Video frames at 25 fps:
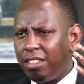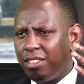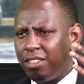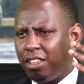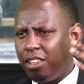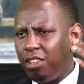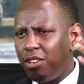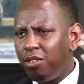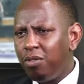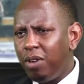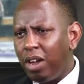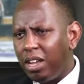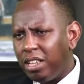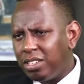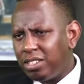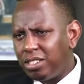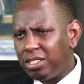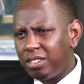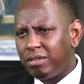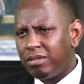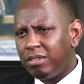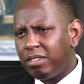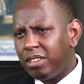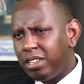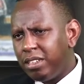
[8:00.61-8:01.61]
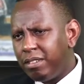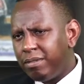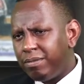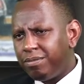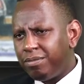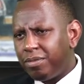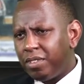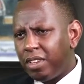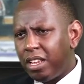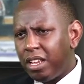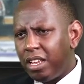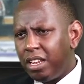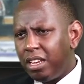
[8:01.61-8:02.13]
the US.
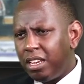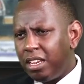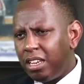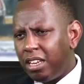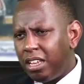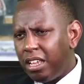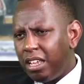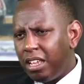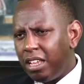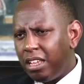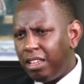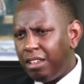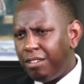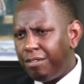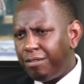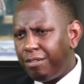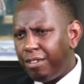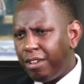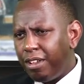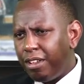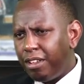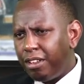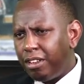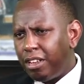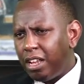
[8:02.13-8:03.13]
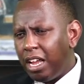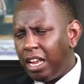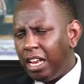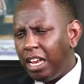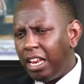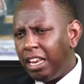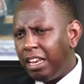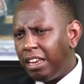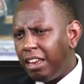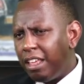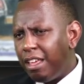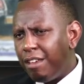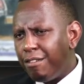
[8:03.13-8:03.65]
And
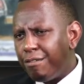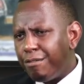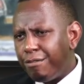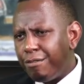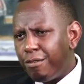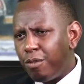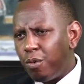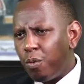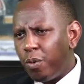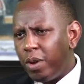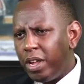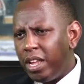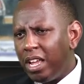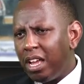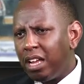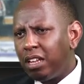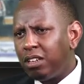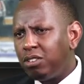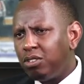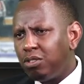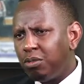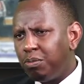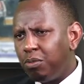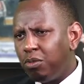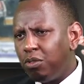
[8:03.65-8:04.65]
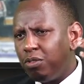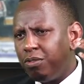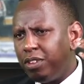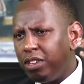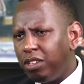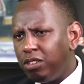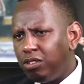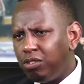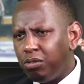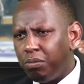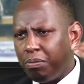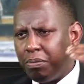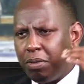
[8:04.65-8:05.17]
if we are to move
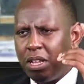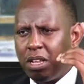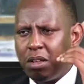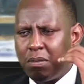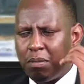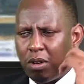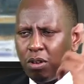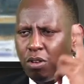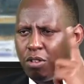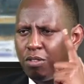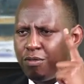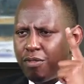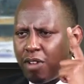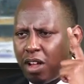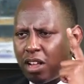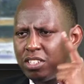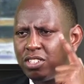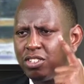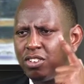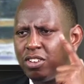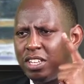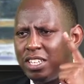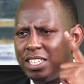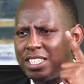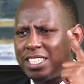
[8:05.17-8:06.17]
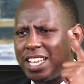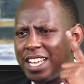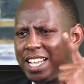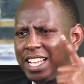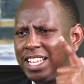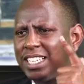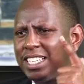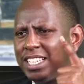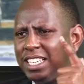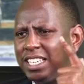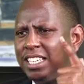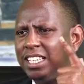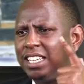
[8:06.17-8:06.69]
into big manufacturing
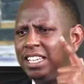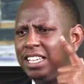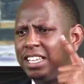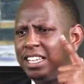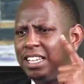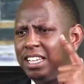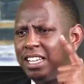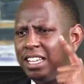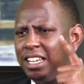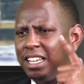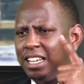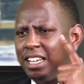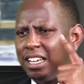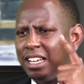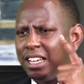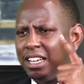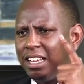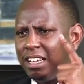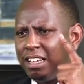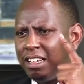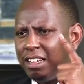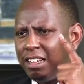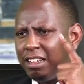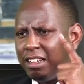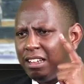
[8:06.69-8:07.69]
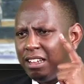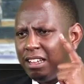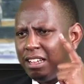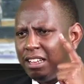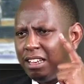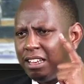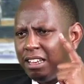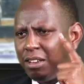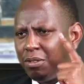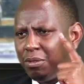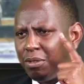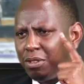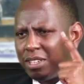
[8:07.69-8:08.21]
targeted
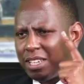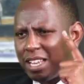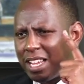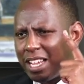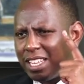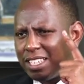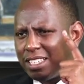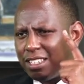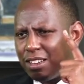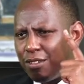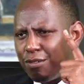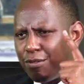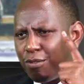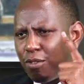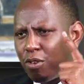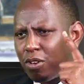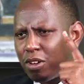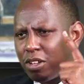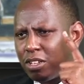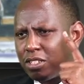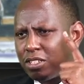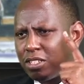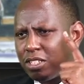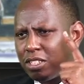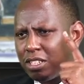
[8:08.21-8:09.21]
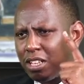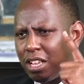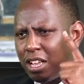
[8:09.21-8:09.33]
and with targeted focus,